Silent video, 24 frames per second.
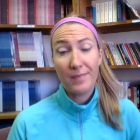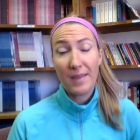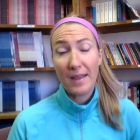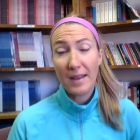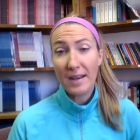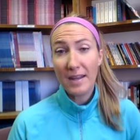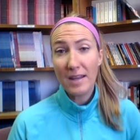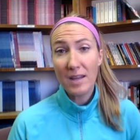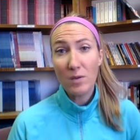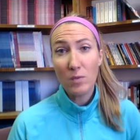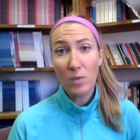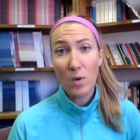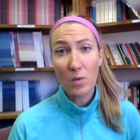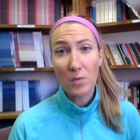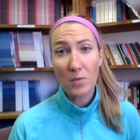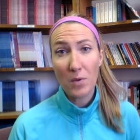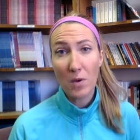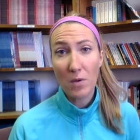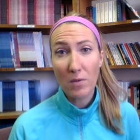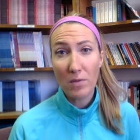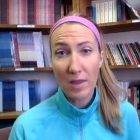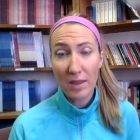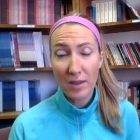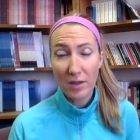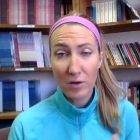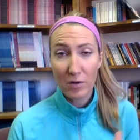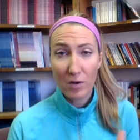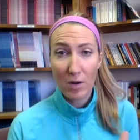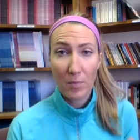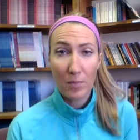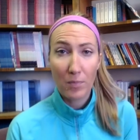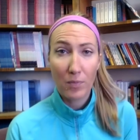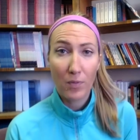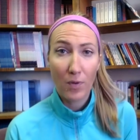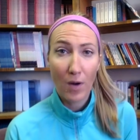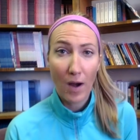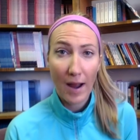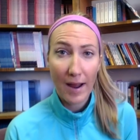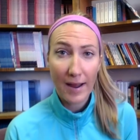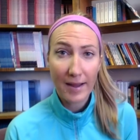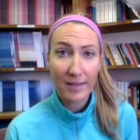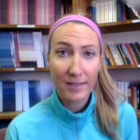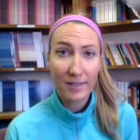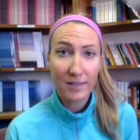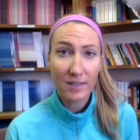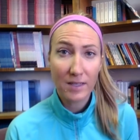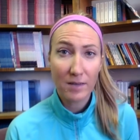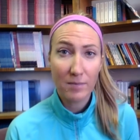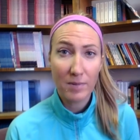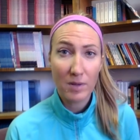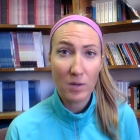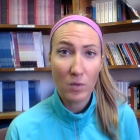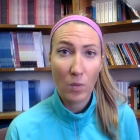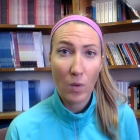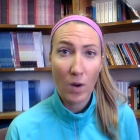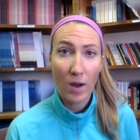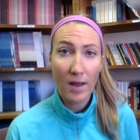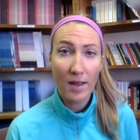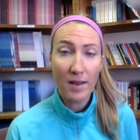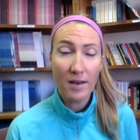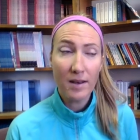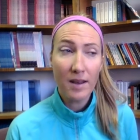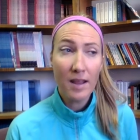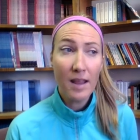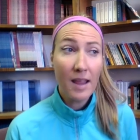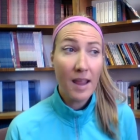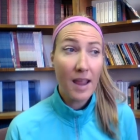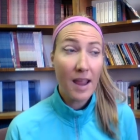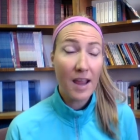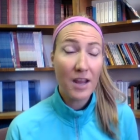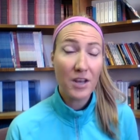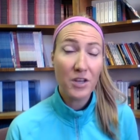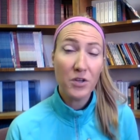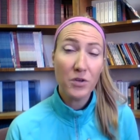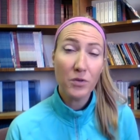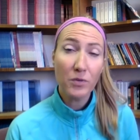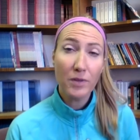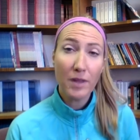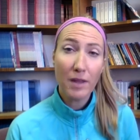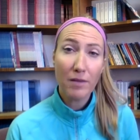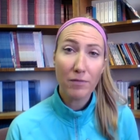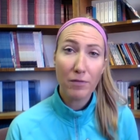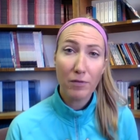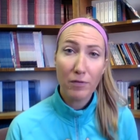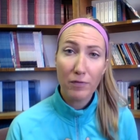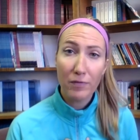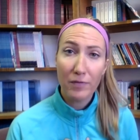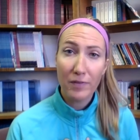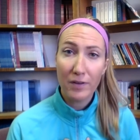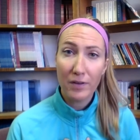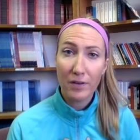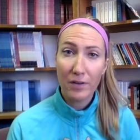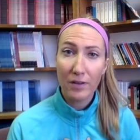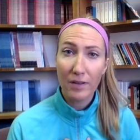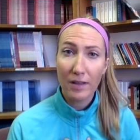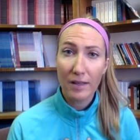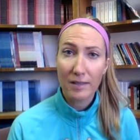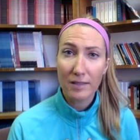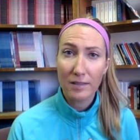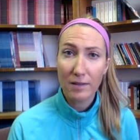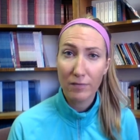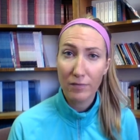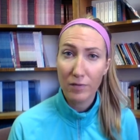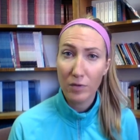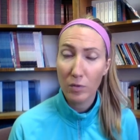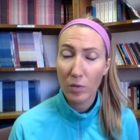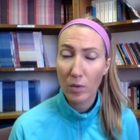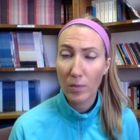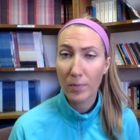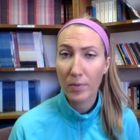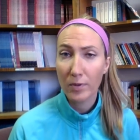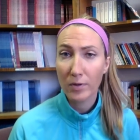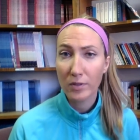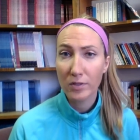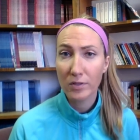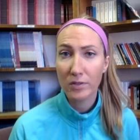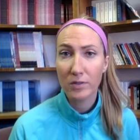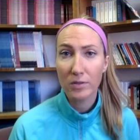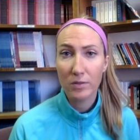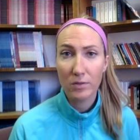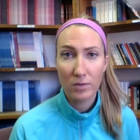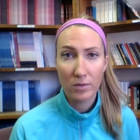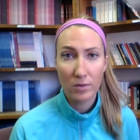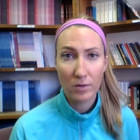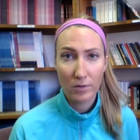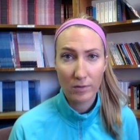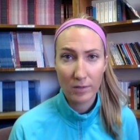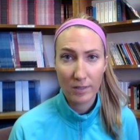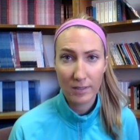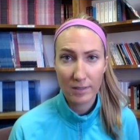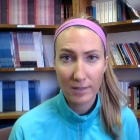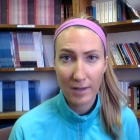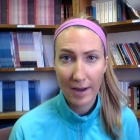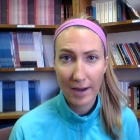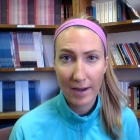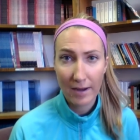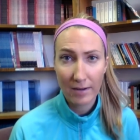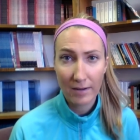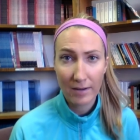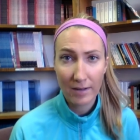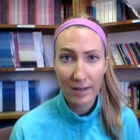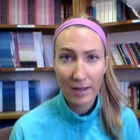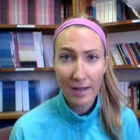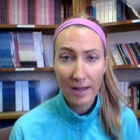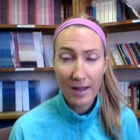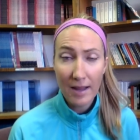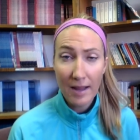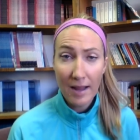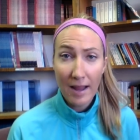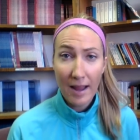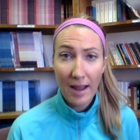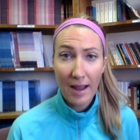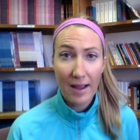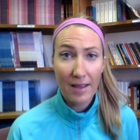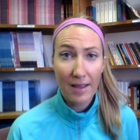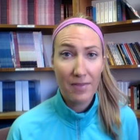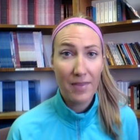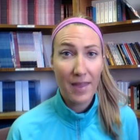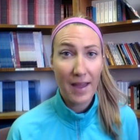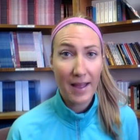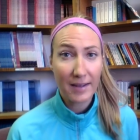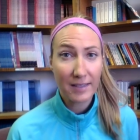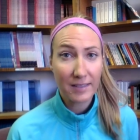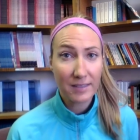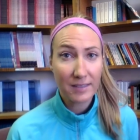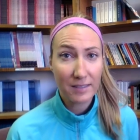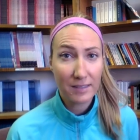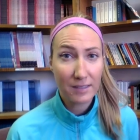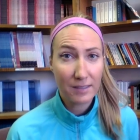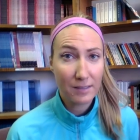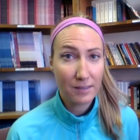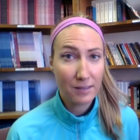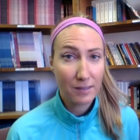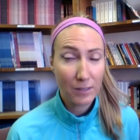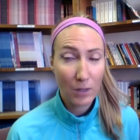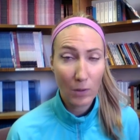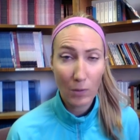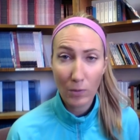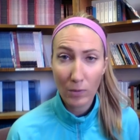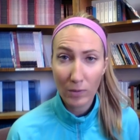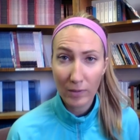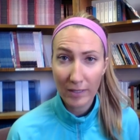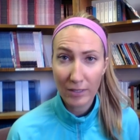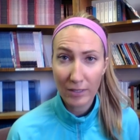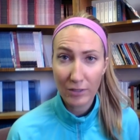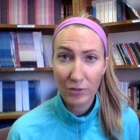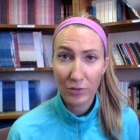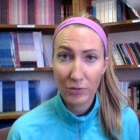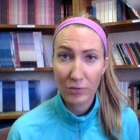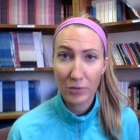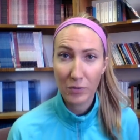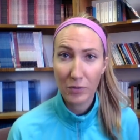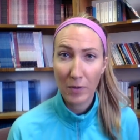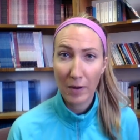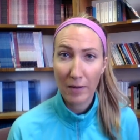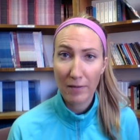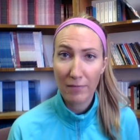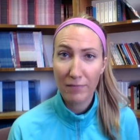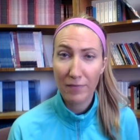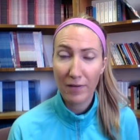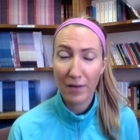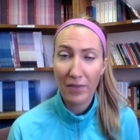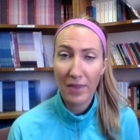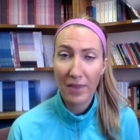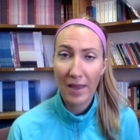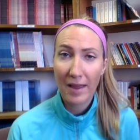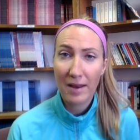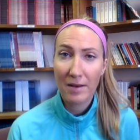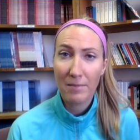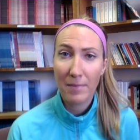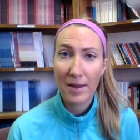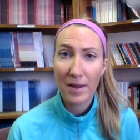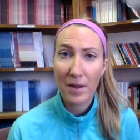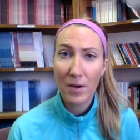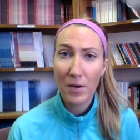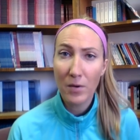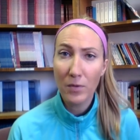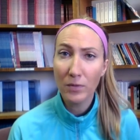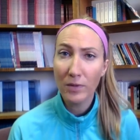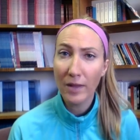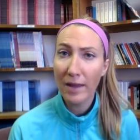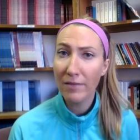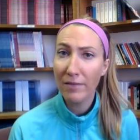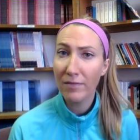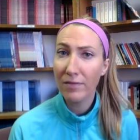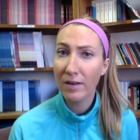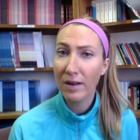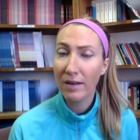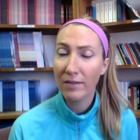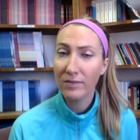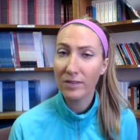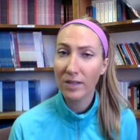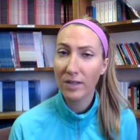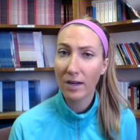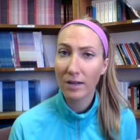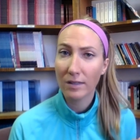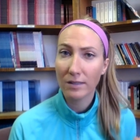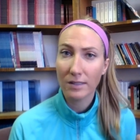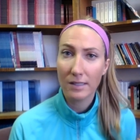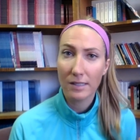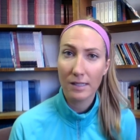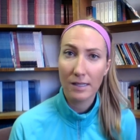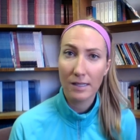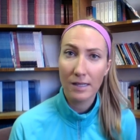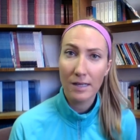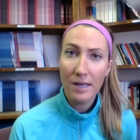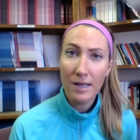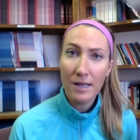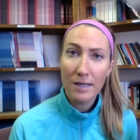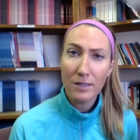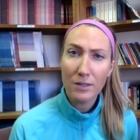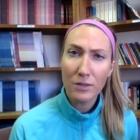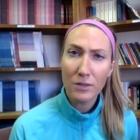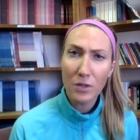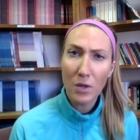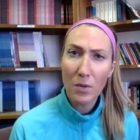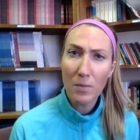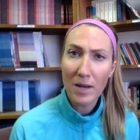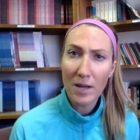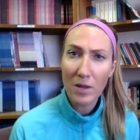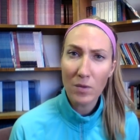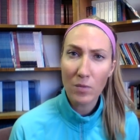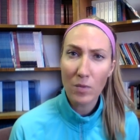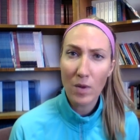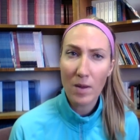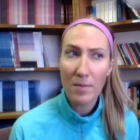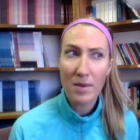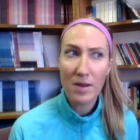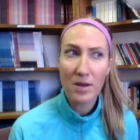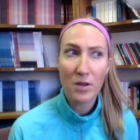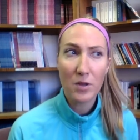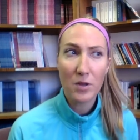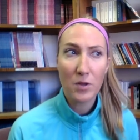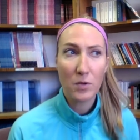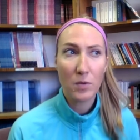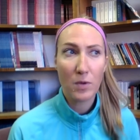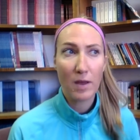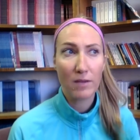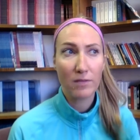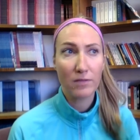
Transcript: then he won't know that you're a prize to be won and you'll never feel as if you were pursued or desired. And that's totally true. I felt that in my own life, and I've talked to so many women who